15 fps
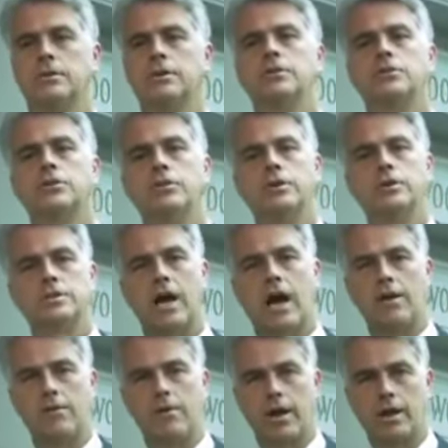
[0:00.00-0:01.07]
to a
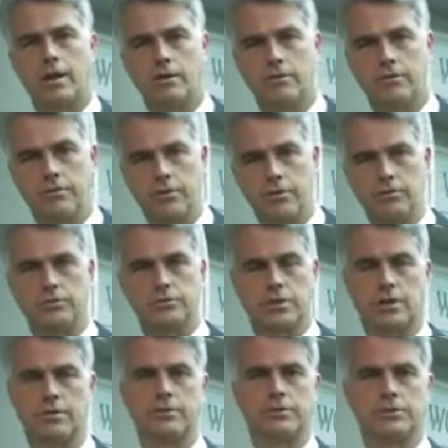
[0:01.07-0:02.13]
direct funeral
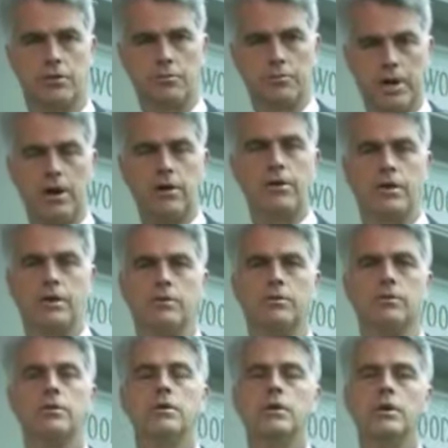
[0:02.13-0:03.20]
service or burial,
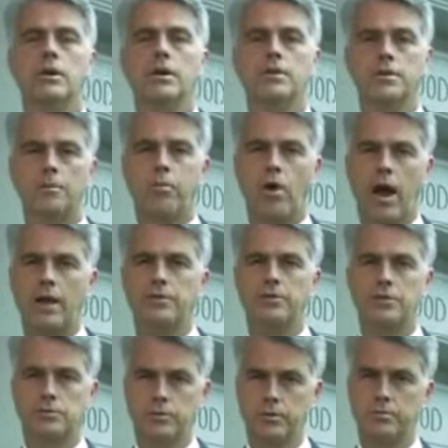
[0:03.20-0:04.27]
the
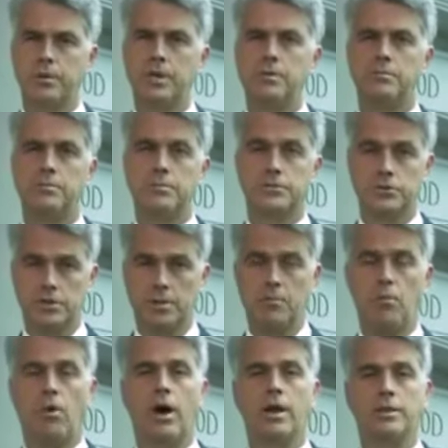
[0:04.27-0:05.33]
prices would be
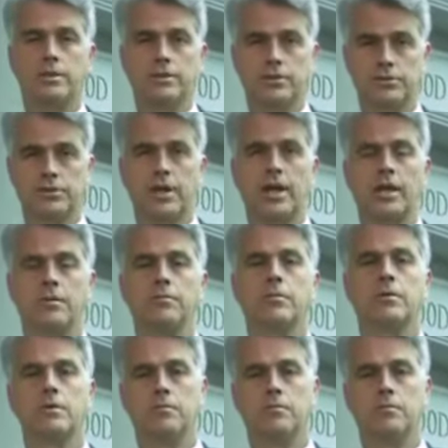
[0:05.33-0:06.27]
somewhat the same.